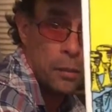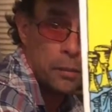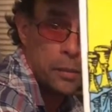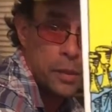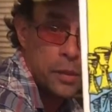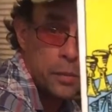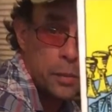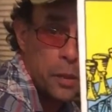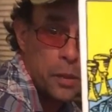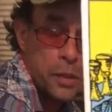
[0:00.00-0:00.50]

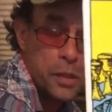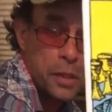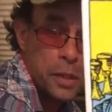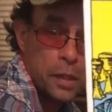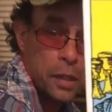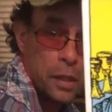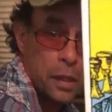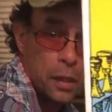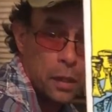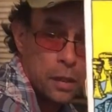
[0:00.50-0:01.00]
This
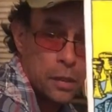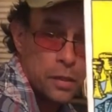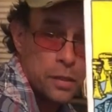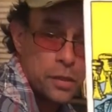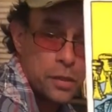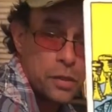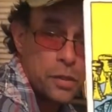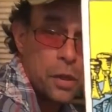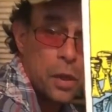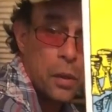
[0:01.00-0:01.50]
person
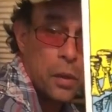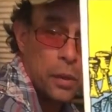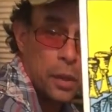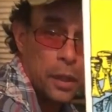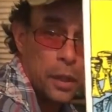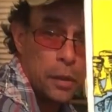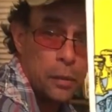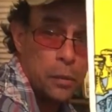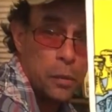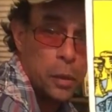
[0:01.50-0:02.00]
is
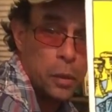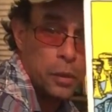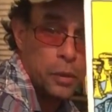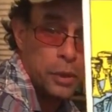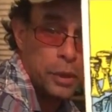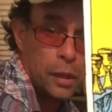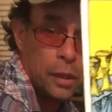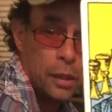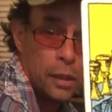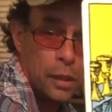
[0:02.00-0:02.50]
totally
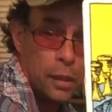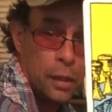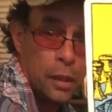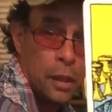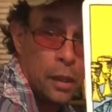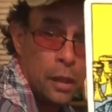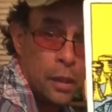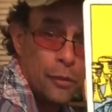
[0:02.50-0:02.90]
emotionally